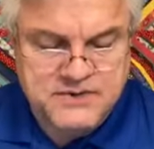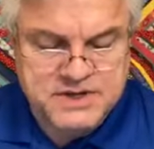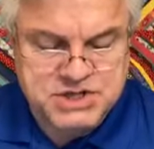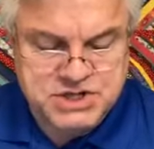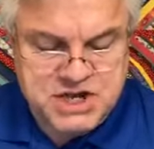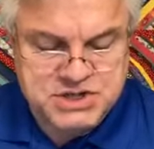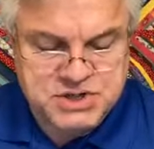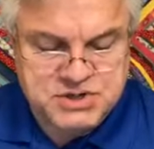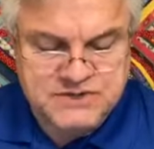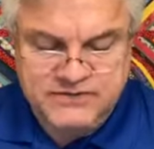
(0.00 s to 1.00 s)
these
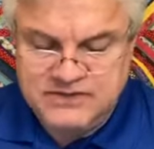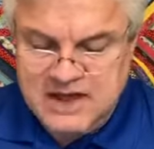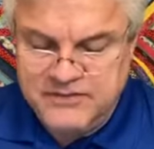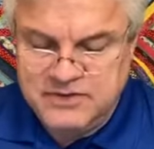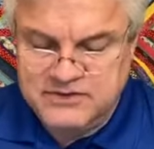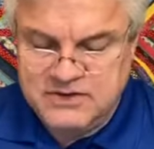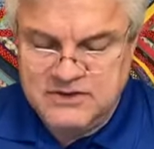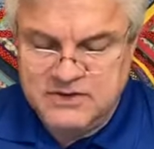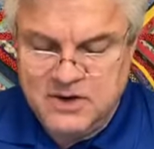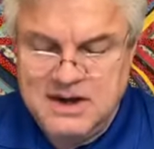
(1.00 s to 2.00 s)
gestures of
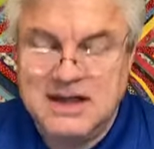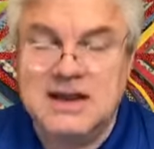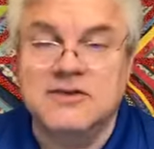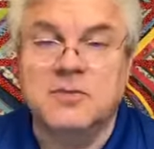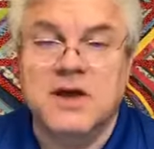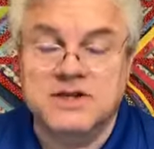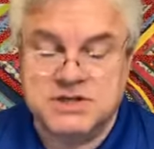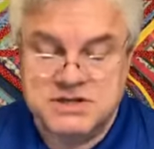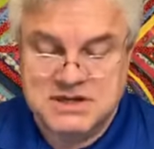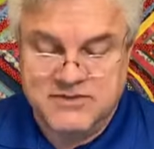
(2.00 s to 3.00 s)
selflessness are indeed
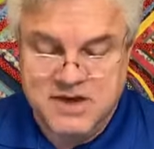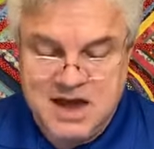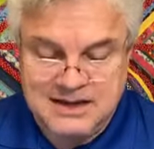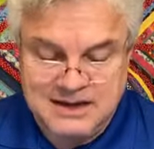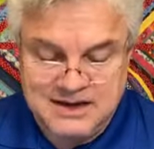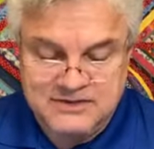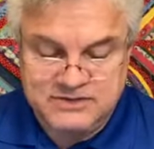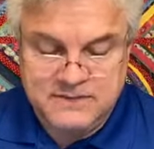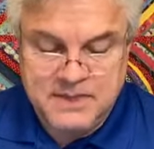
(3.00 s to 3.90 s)
expressions of godliness,